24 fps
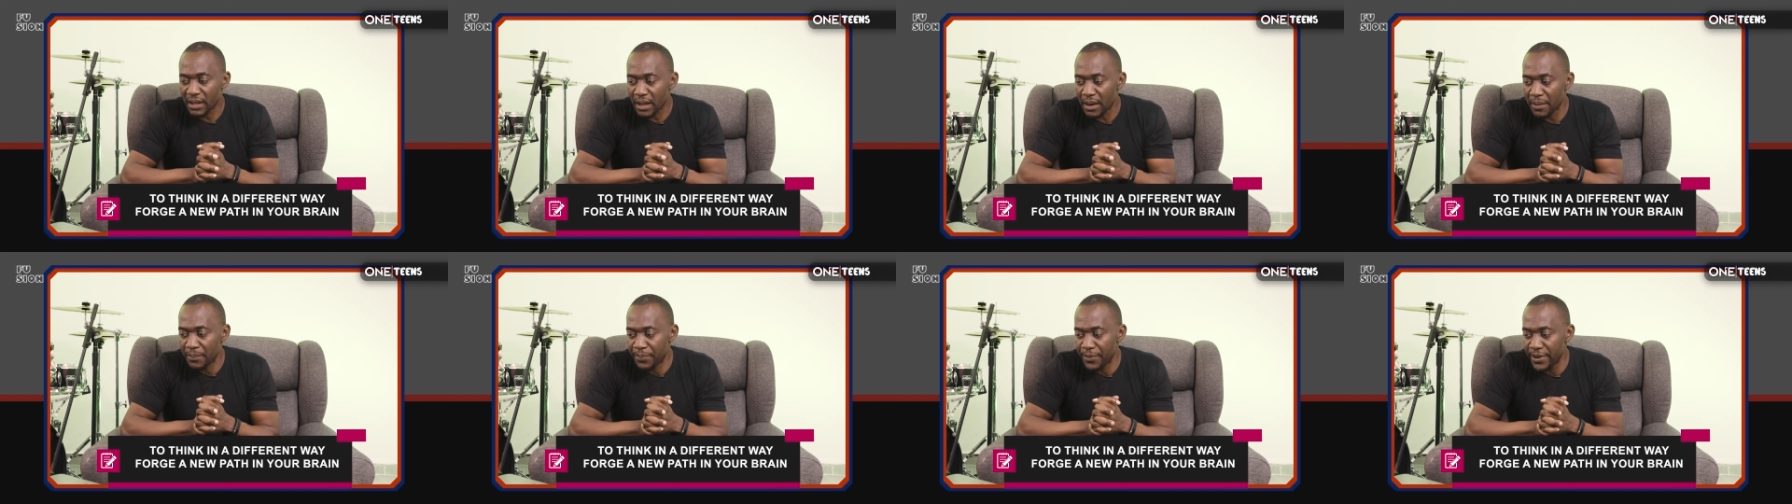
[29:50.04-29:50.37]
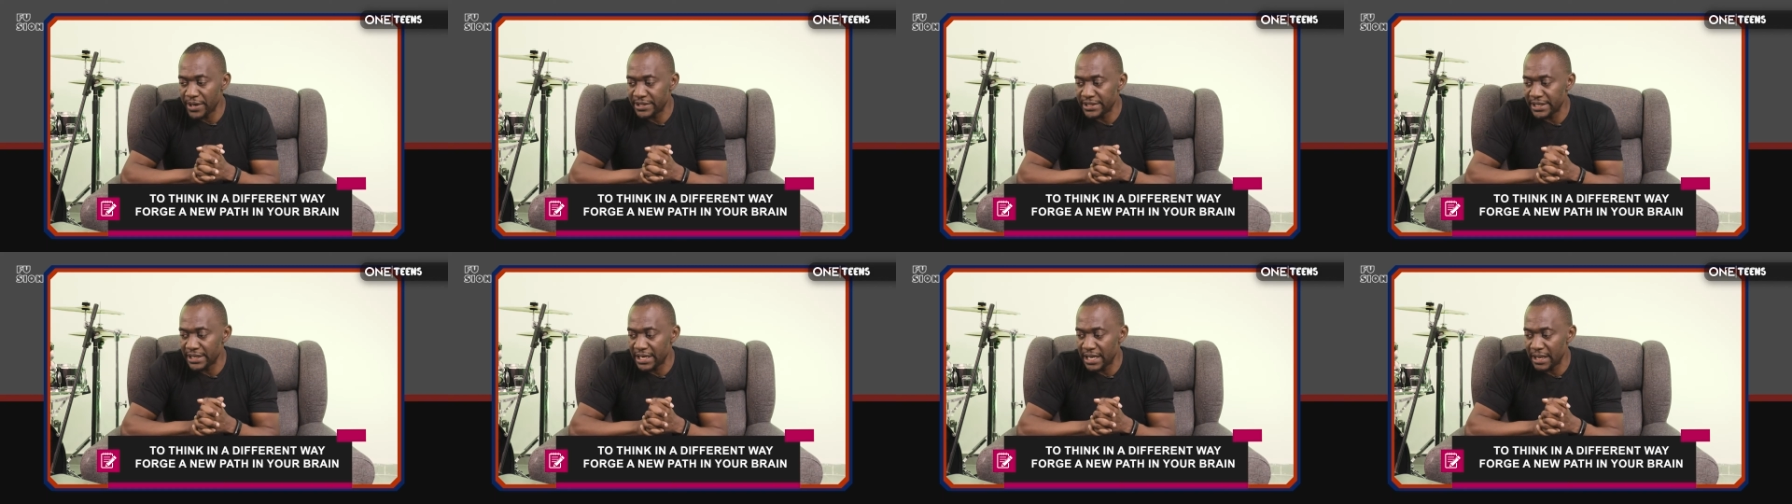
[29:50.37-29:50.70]

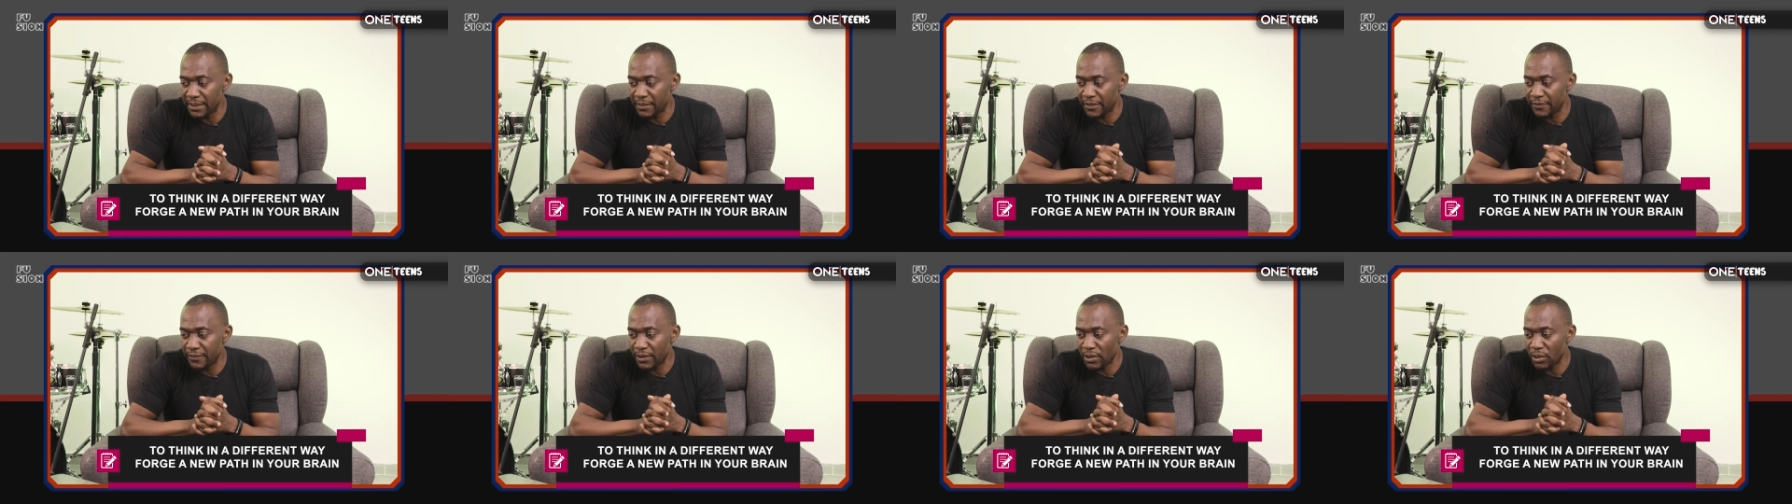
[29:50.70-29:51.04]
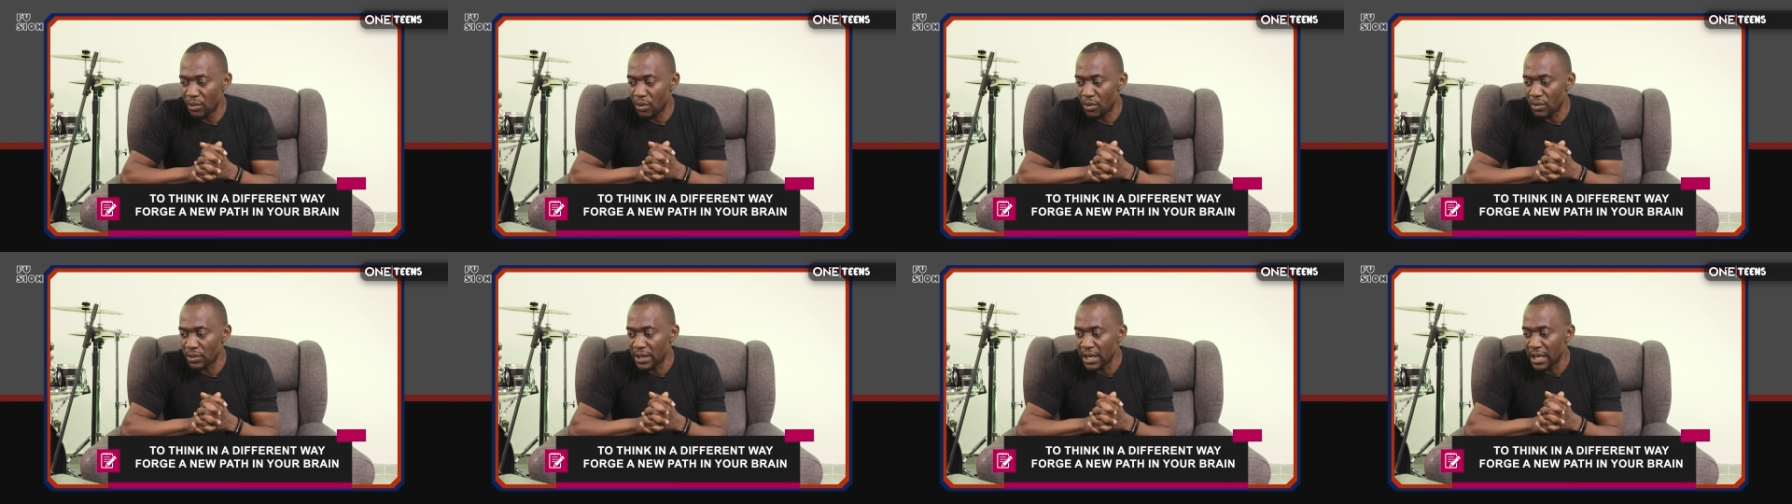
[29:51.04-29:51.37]
Praise the name of the
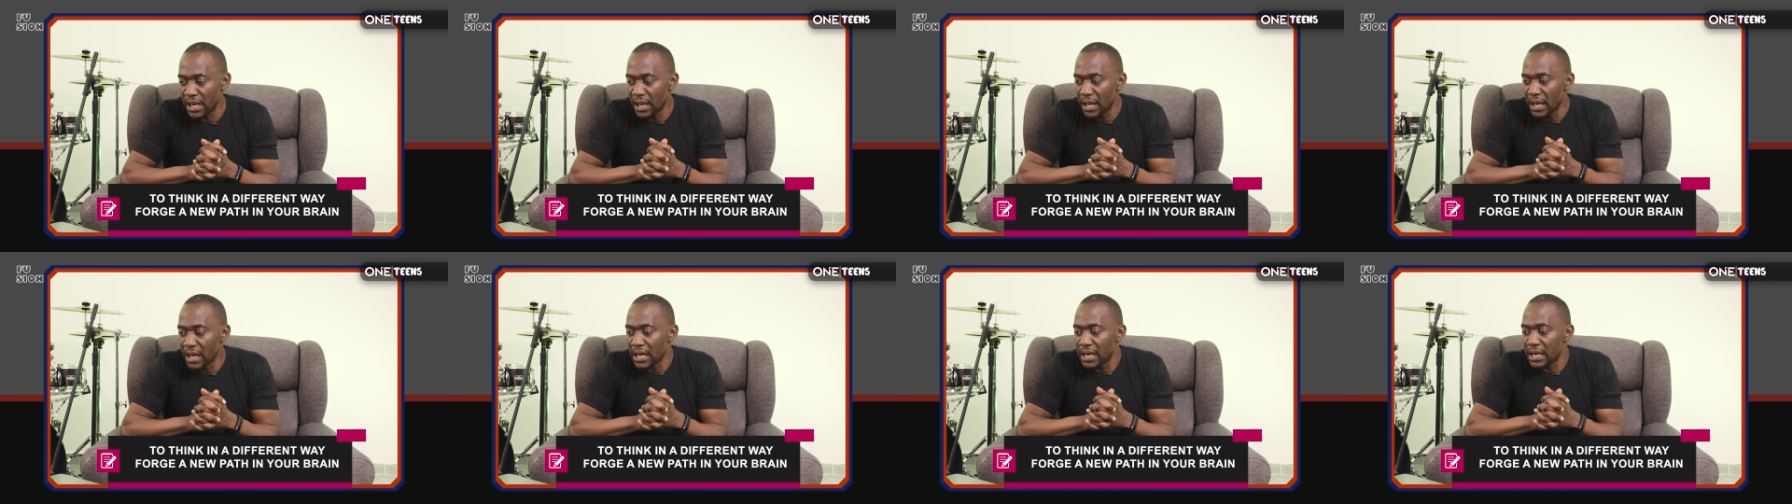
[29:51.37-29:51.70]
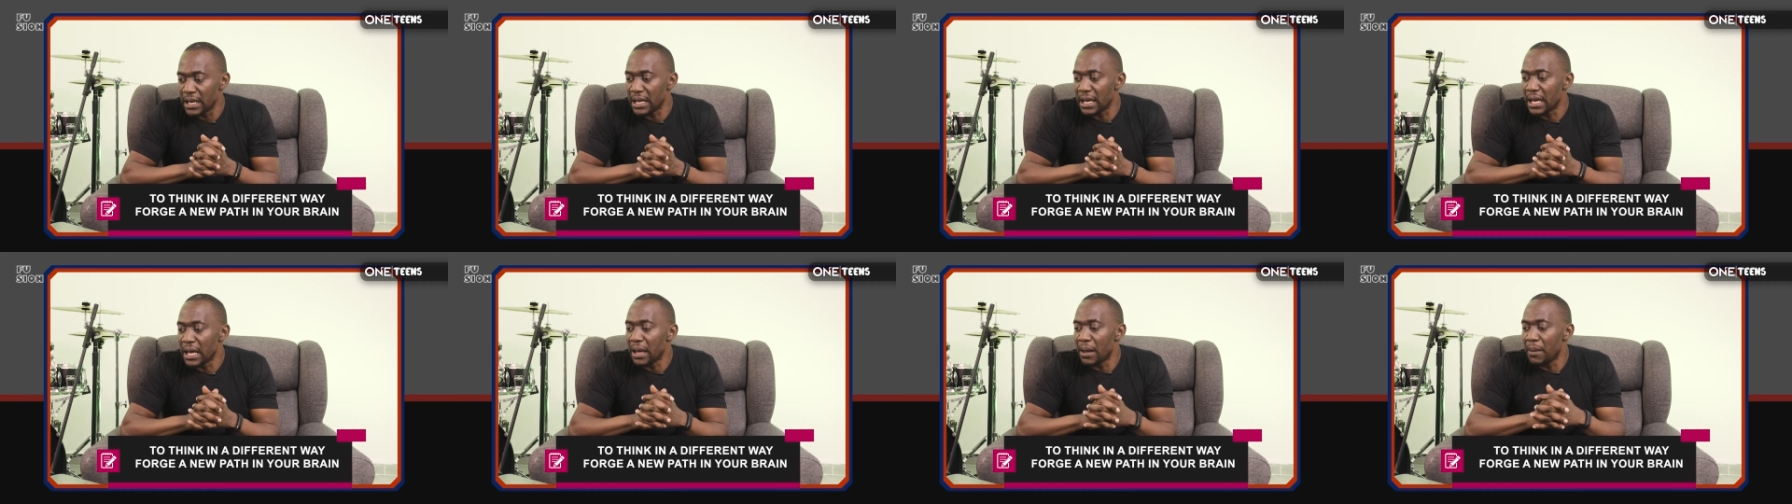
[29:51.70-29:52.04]
Lord
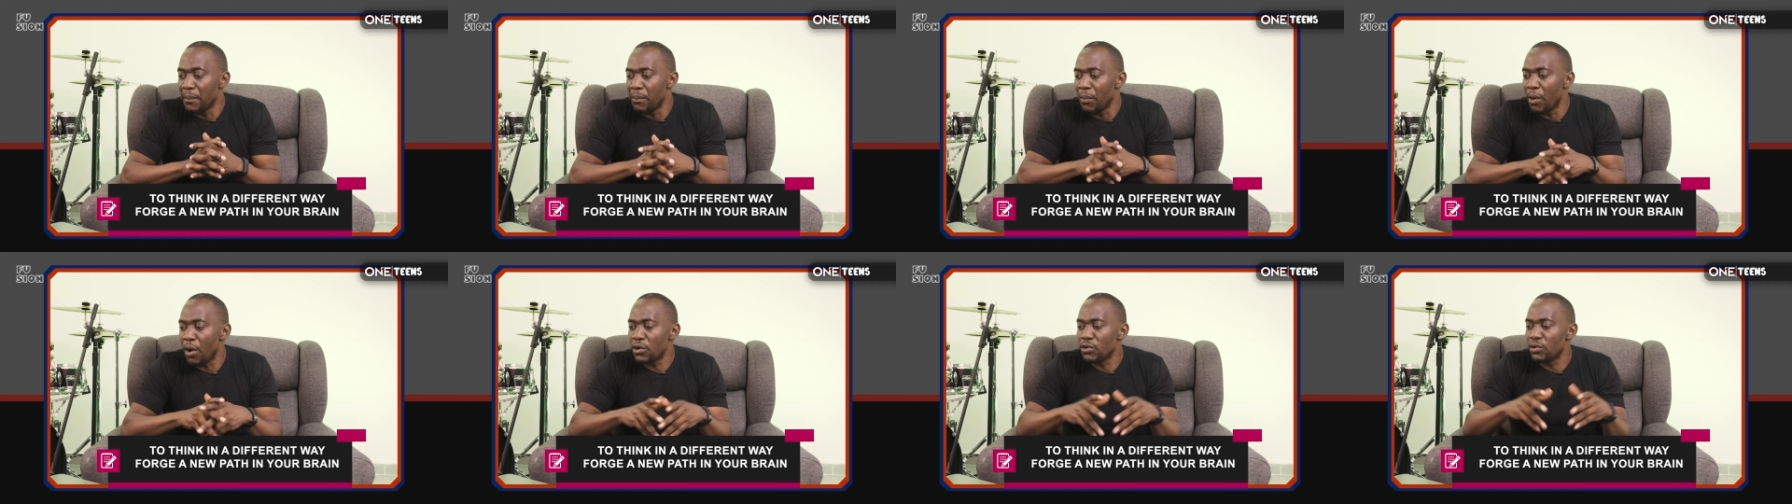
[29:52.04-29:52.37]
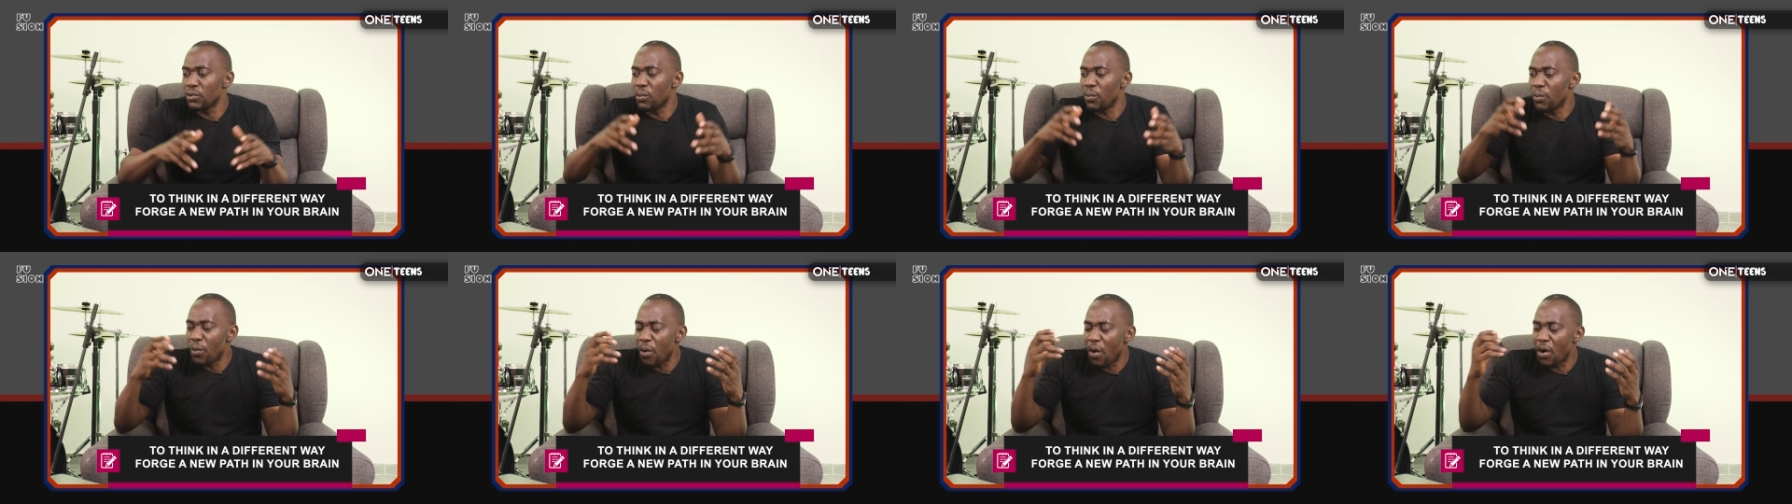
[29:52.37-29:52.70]
more you
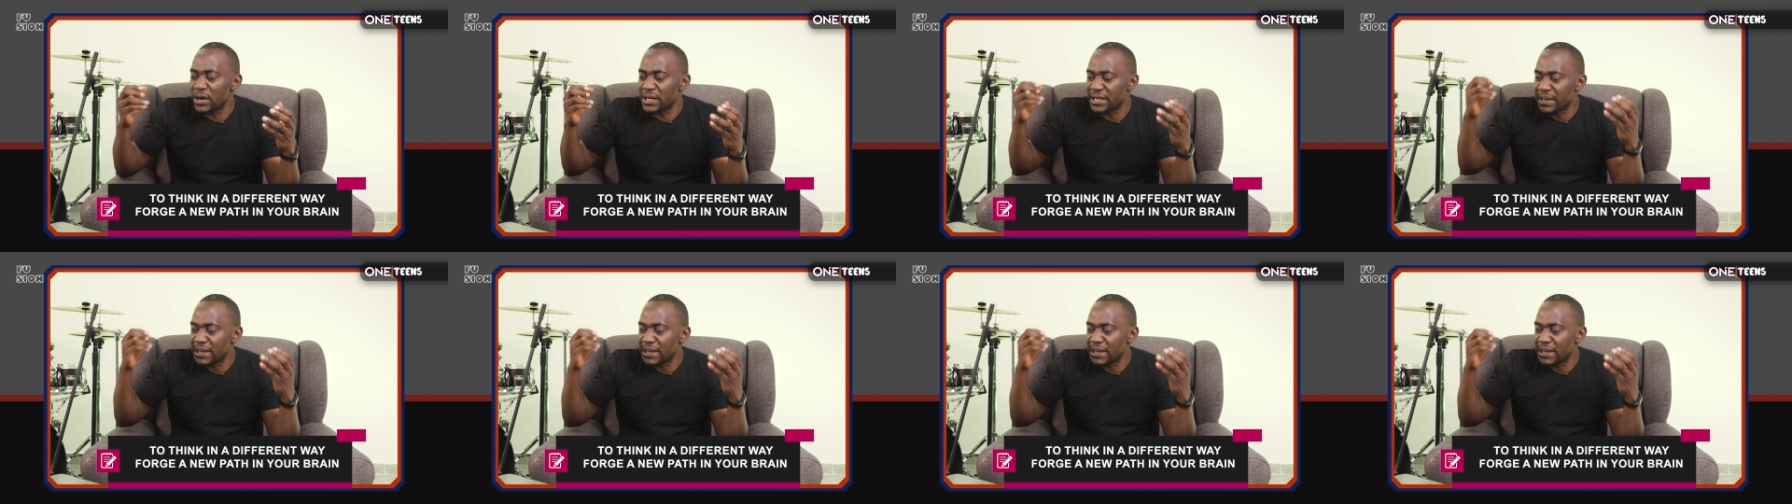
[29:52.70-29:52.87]
walk